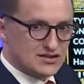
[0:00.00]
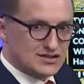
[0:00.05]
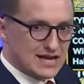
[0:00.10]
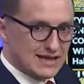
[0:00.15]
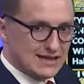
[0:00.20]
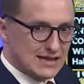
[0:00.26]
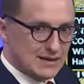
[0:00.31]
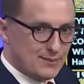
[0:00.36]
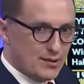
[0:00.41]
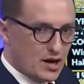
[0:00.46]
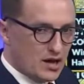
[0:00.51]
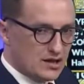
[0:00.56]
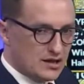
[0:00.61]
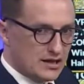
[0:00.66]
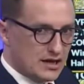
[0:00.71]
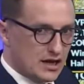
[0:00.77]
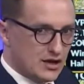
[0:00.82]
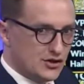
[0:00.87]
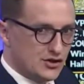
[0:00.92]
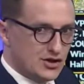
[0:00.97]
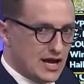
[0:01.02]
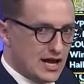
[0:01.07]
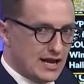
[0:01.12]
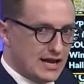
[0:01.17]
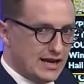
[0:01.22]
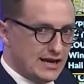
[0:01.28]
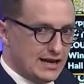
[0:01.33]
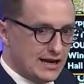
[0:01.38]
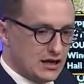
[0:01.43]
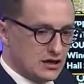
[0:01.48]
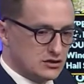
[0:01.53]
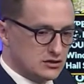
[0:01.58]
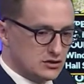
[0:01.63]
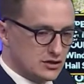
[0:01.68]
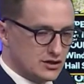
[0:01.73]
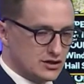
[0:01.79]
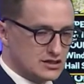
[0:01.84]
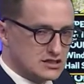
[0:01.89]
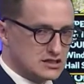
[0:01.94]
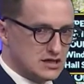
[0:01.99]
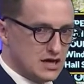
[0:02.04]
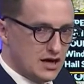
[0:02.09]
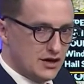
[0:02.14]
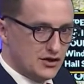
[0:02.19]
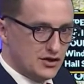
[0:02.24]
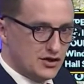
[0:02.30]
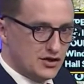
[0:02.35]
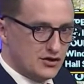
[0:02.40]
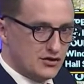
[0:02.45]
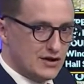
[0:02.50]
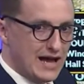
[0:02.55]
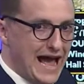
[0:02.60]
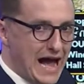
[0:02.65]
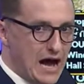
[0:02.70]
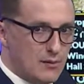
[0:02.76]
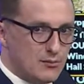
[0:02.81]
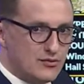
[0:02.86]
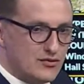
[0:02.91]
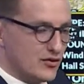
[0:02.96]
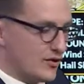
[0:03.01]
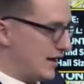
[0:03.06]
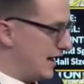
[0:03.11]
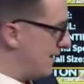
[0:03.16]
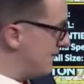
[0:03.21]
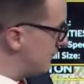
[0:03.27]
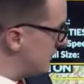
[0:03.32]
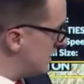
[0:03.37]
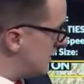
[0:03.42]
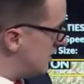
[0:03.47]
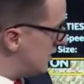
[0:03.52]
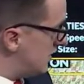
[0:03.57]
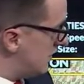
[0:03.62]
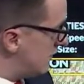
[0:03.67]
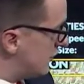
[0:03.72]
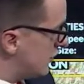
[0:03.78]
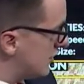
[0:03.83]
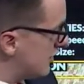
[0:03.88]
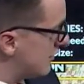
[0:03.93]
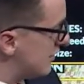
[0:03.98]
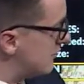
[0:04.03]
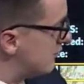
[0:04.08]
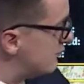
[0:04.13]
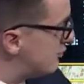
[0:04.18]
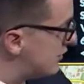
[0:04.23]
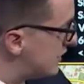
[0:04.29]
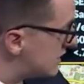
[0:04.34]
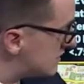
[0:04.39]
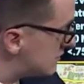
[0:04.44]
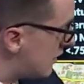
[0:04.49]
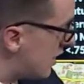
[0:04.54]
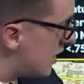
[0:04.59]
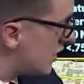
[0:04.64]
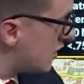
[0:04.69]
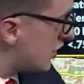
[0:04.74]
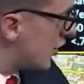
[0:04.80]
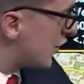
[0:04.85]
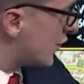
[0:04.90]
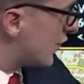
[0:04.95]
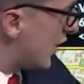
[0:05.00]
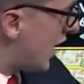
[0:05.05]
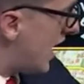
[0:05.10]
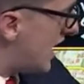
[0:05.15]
outside that polygon. You're not getting an alert on your app for that. If you're here in Bismarck or